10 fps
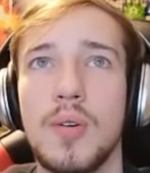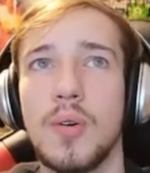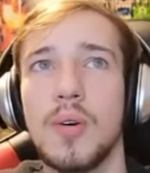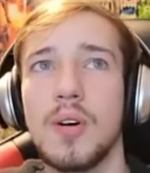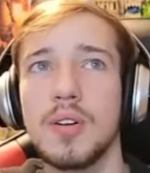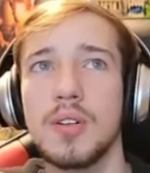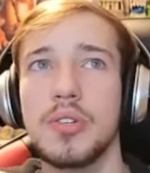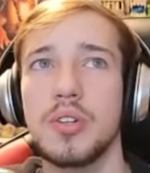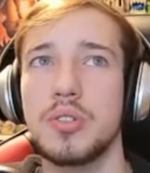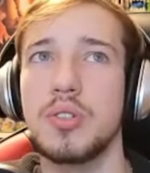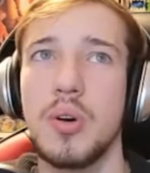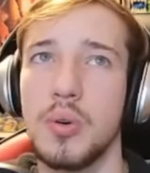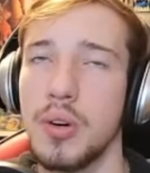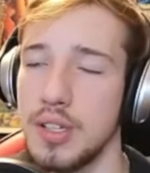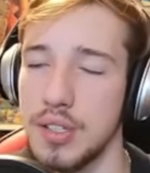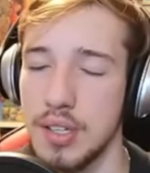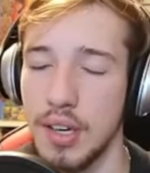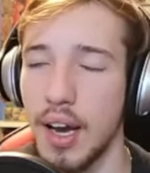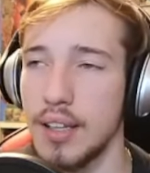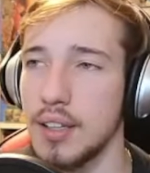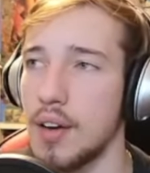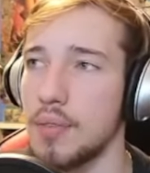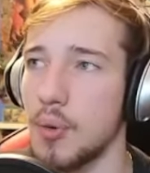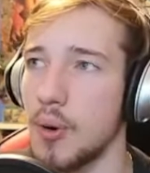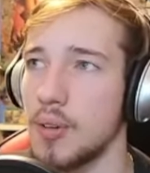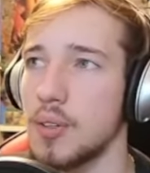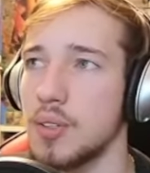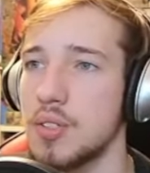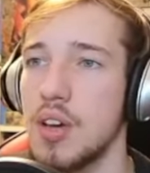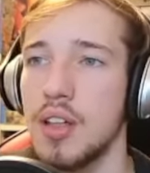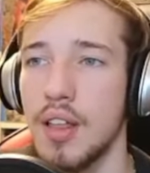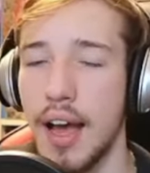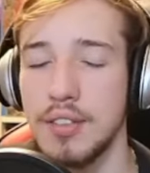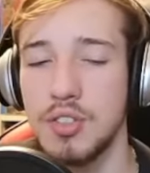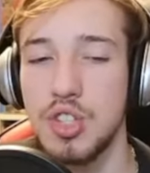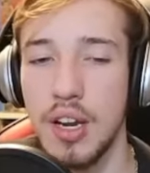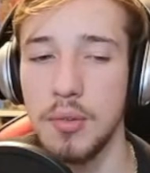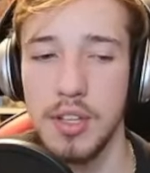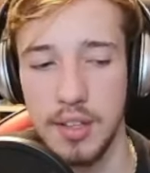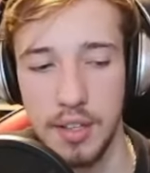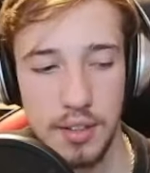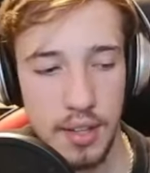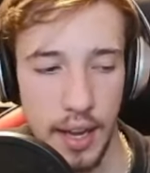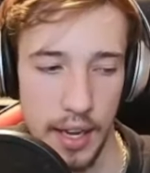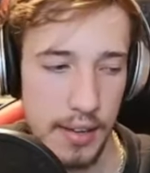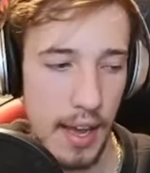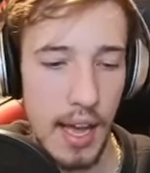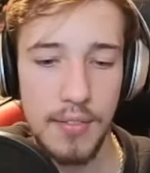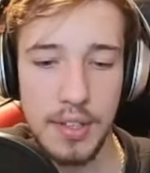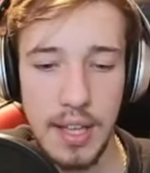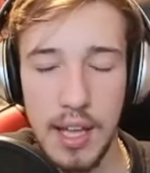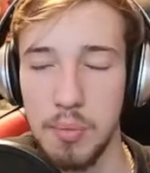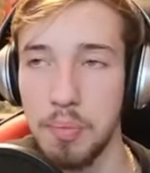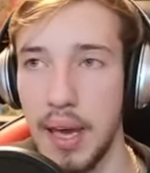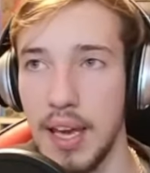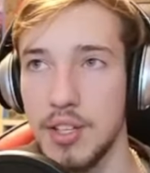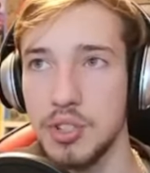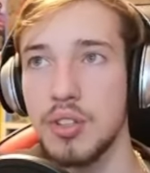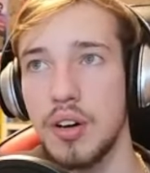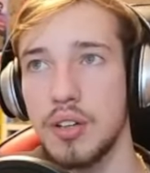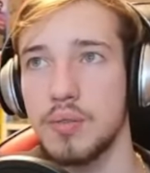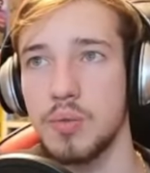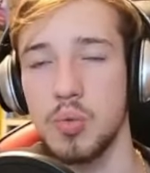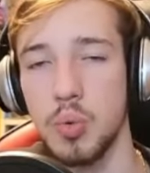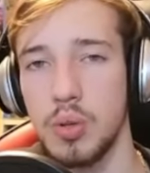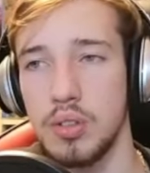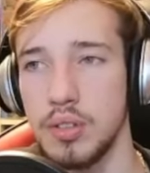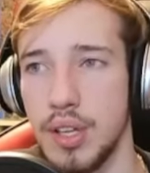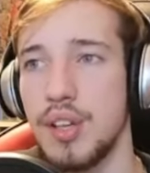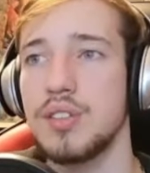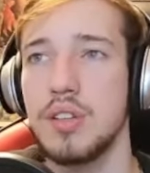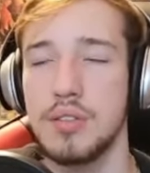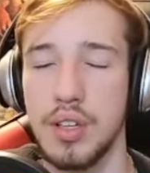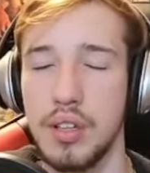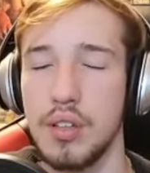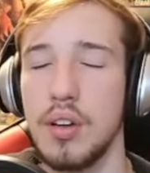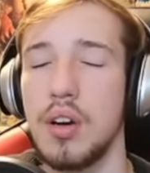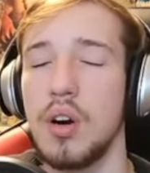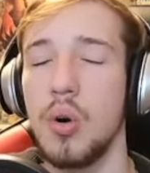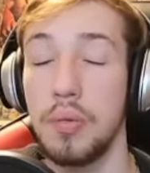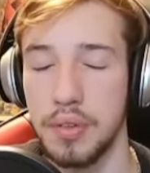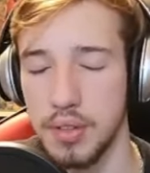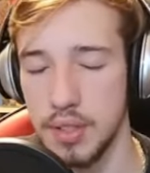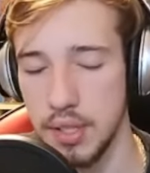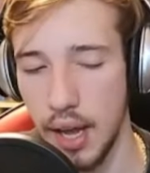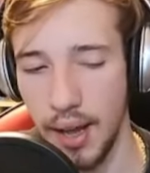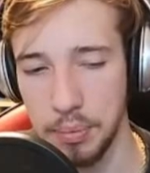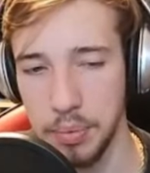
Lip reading: Oracles are so crazy. I love oracles. I genuinely think that having that page-long rule is over the top.